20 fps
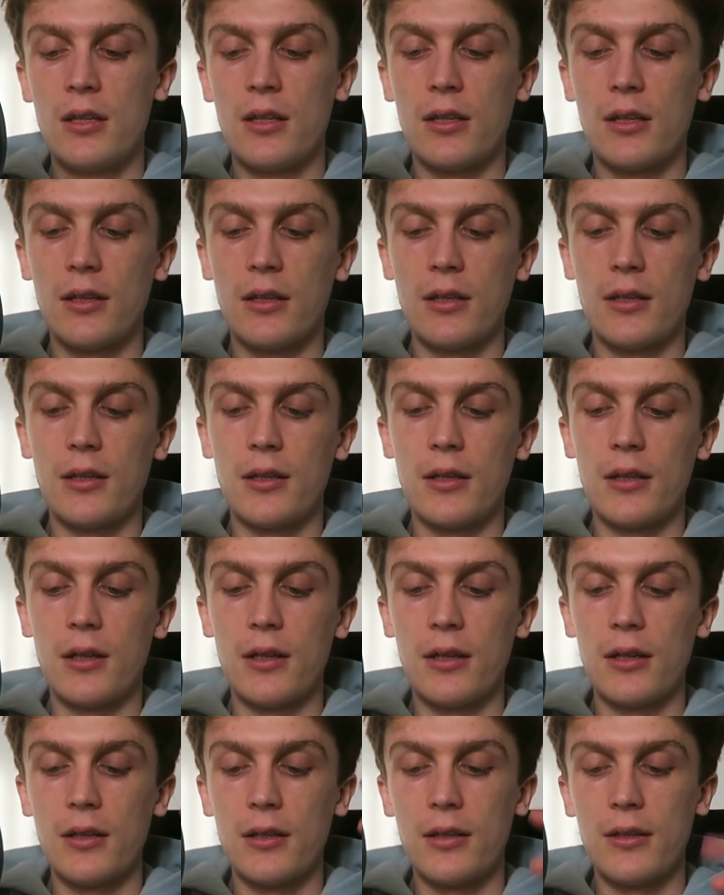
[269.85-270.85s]

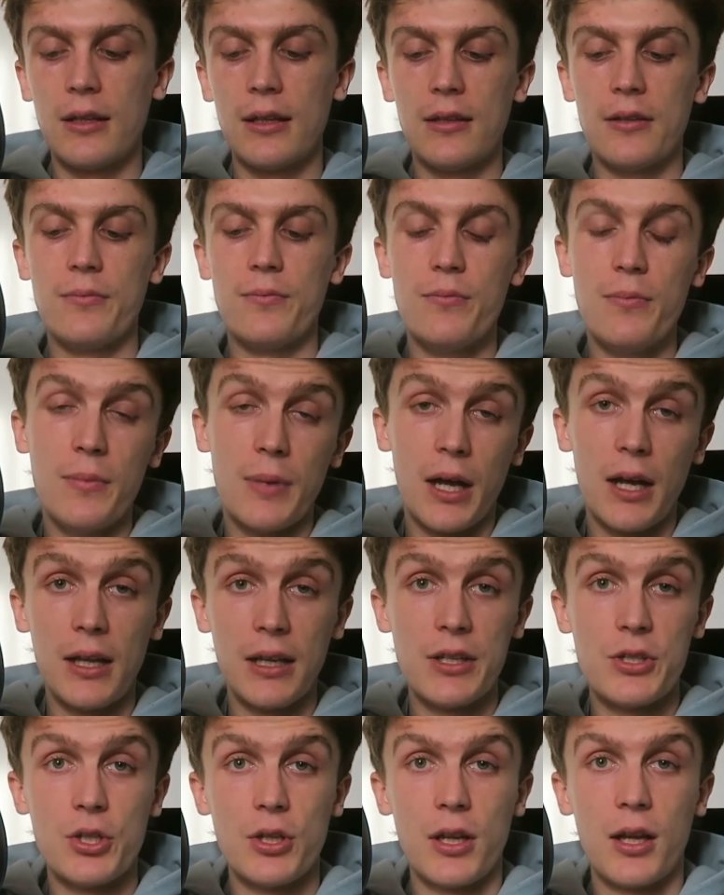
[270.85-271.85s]

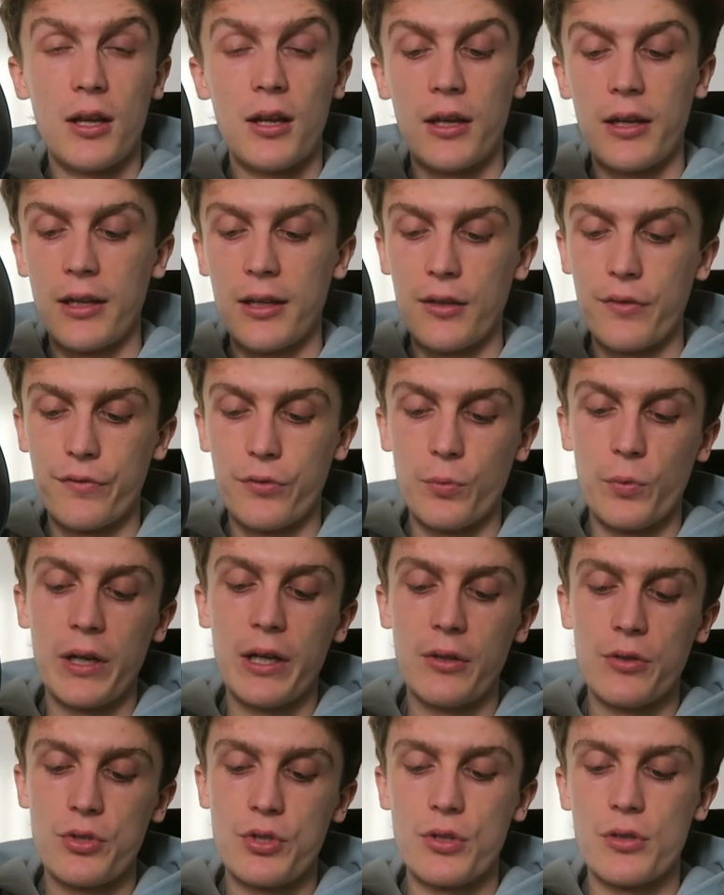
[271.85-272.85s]
early July for
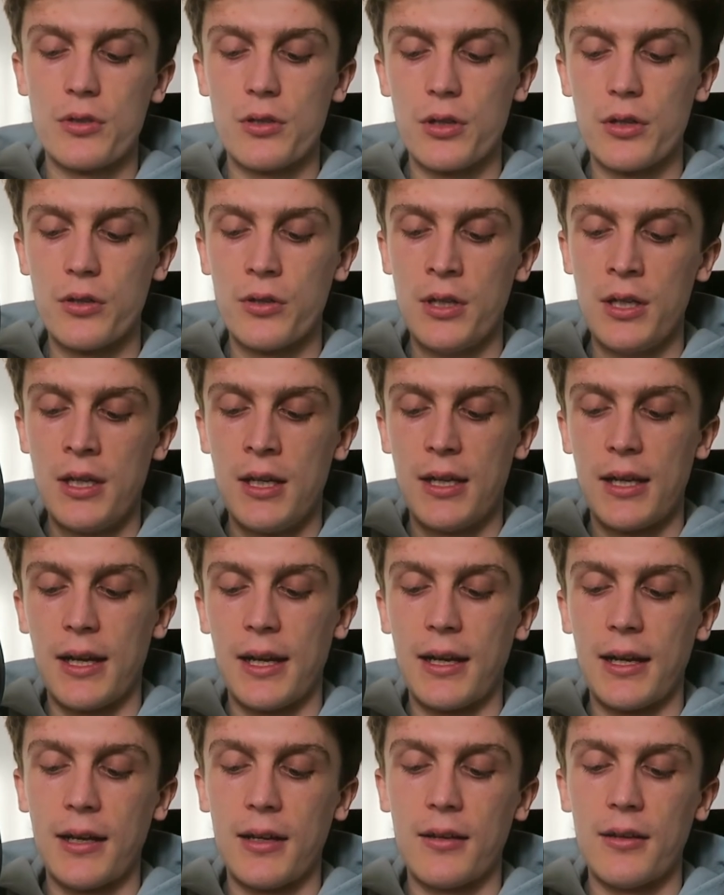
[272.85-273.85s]
Wales Duro,
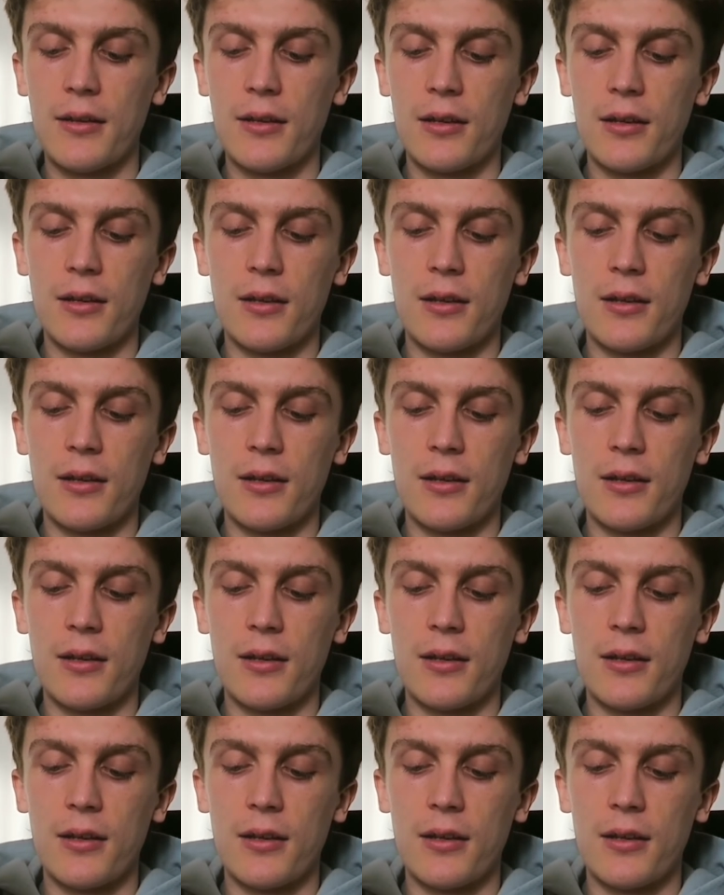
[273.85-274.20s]
and